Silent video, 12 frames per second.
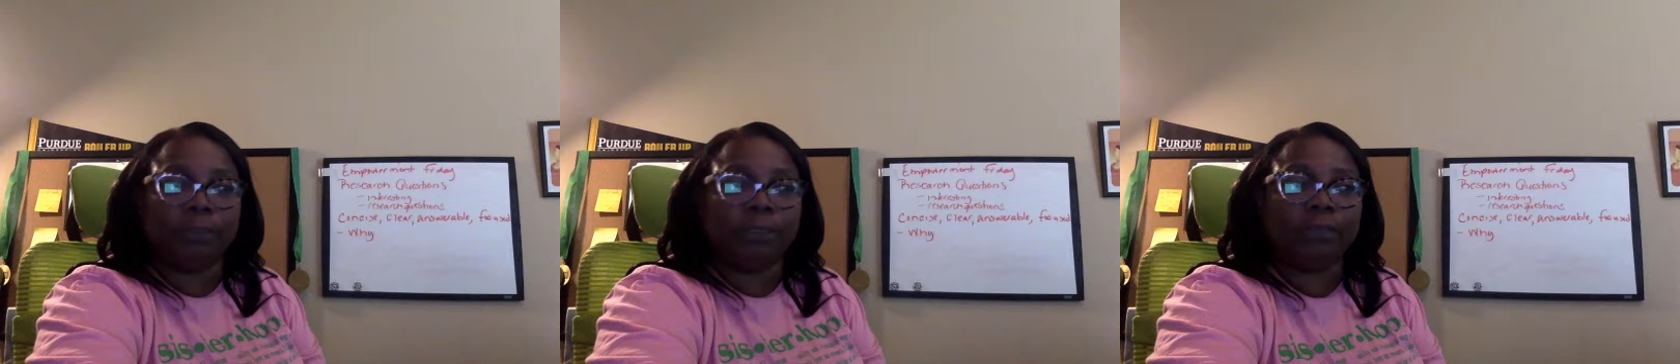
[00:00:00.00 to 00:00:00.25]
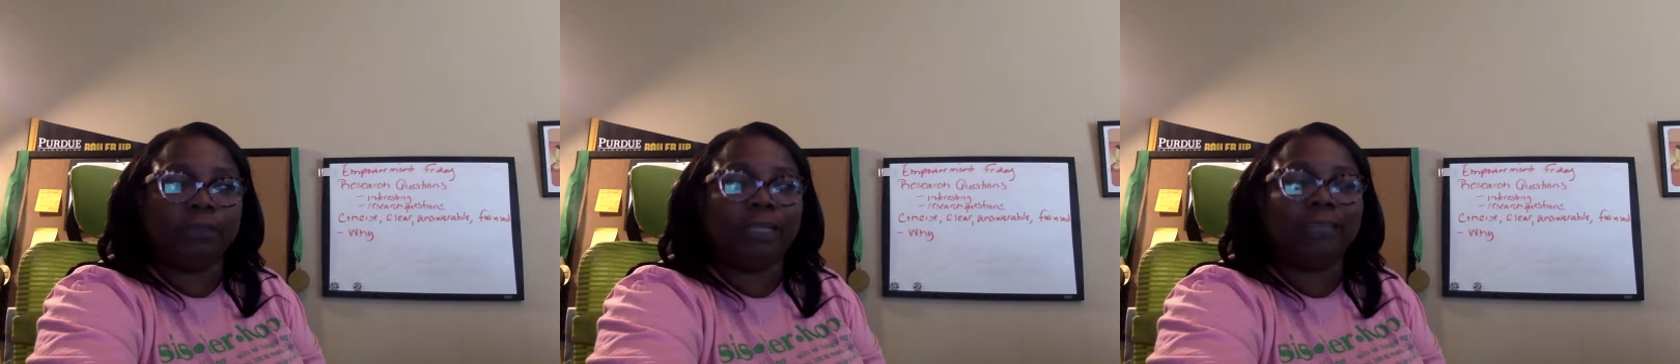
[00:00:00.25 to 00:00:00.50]

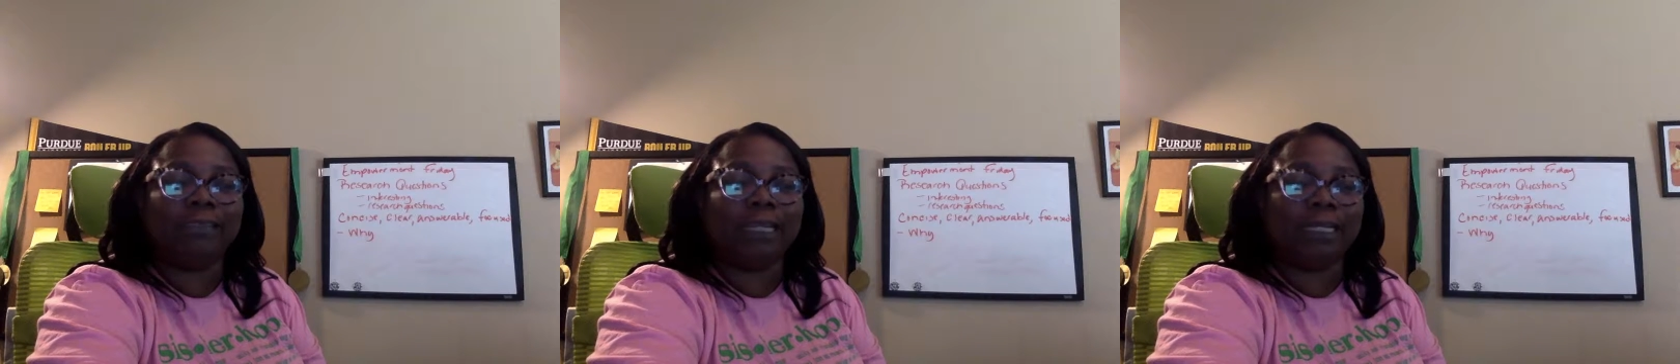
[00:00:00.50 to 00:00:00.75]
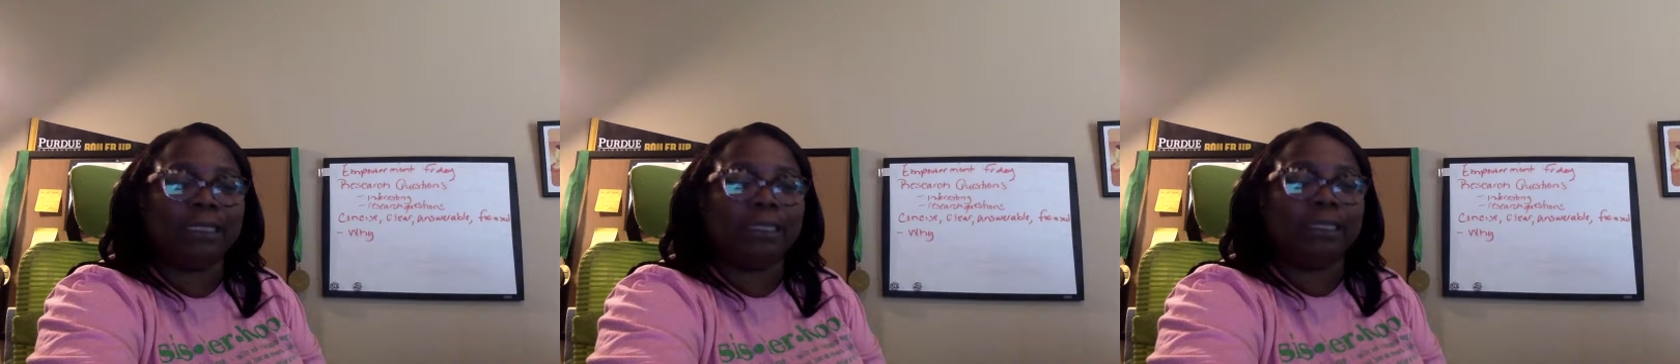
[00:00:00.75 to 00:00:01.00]
Because that's
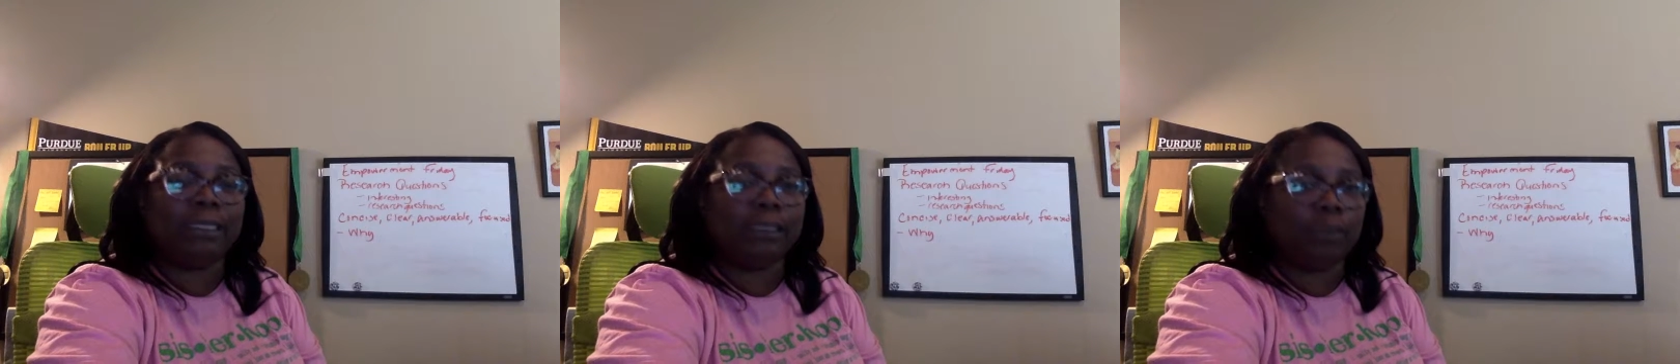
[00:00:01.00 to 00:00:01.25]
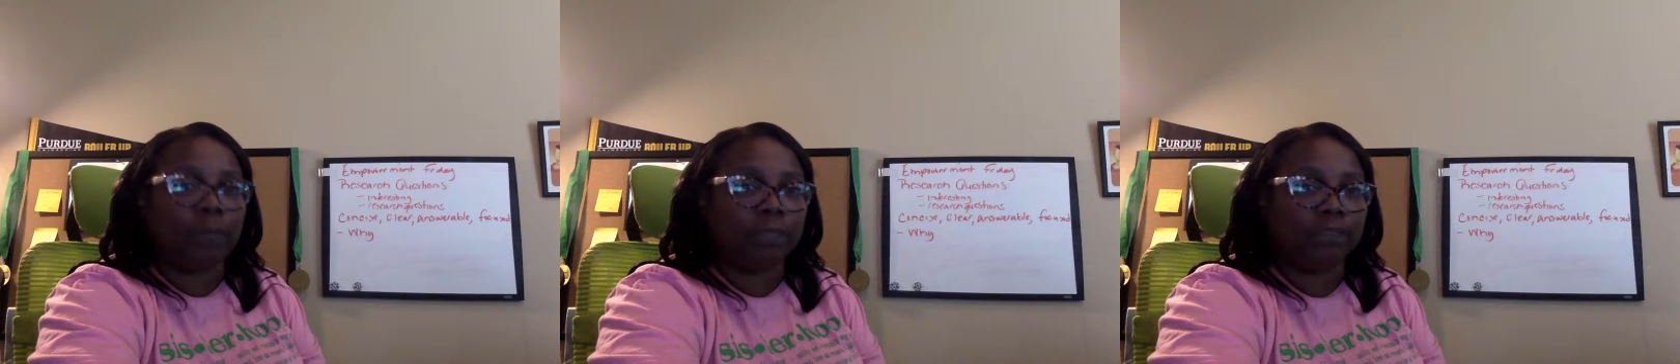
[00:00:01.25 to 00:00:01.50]
like a leading
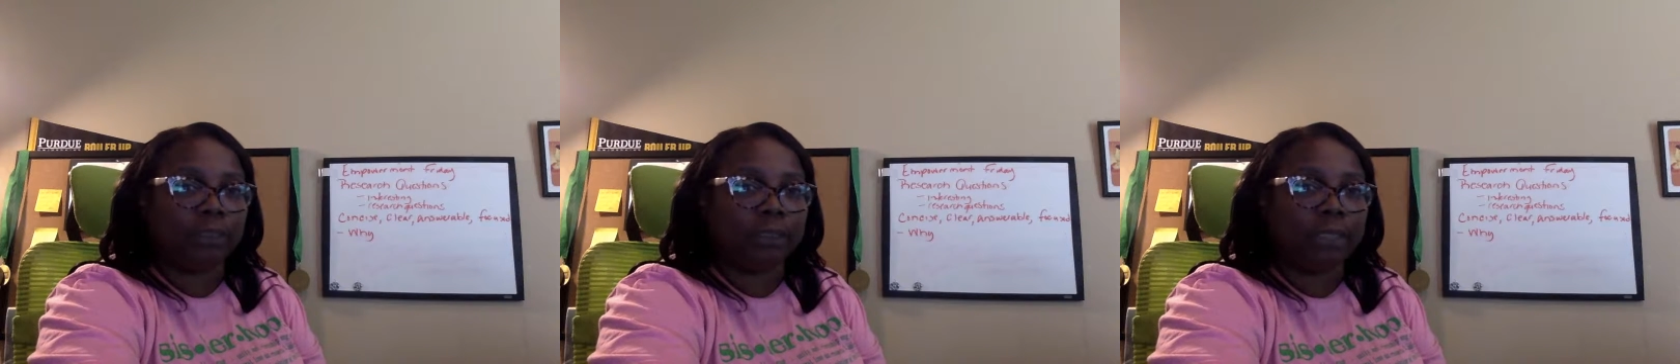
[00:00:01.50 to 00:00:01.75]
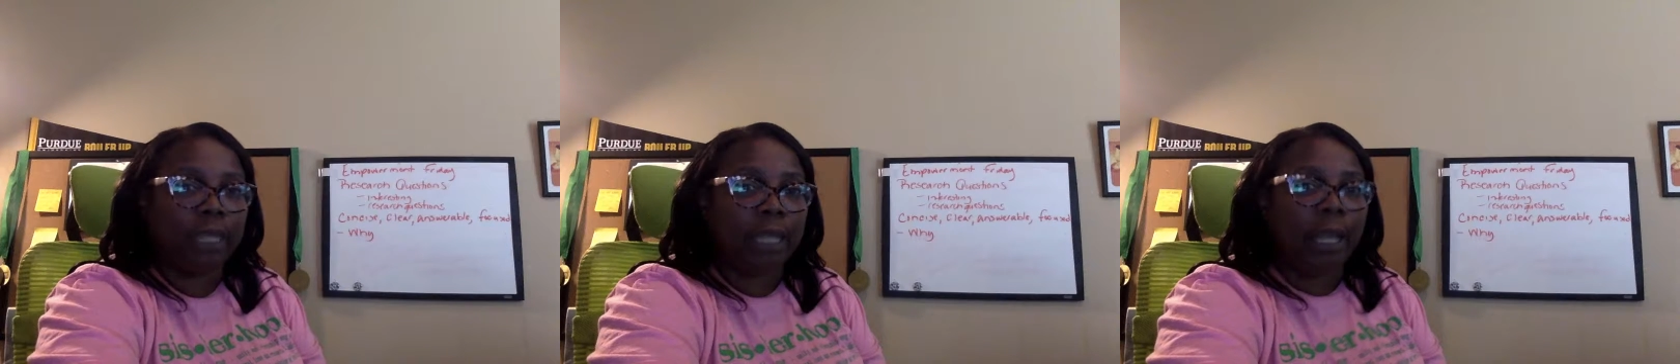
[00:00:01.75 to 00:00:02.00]

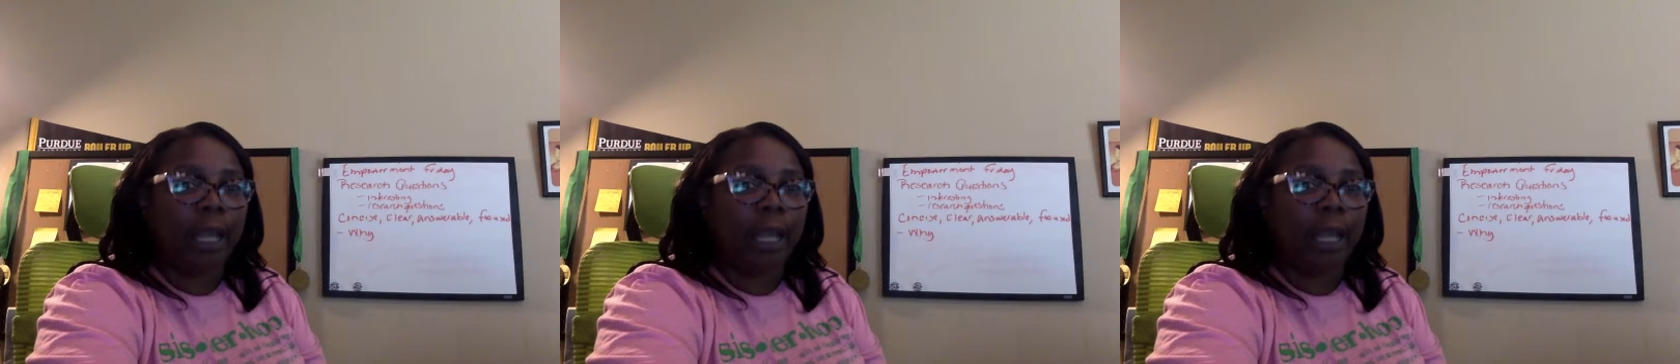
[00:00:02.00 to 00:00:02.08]
question.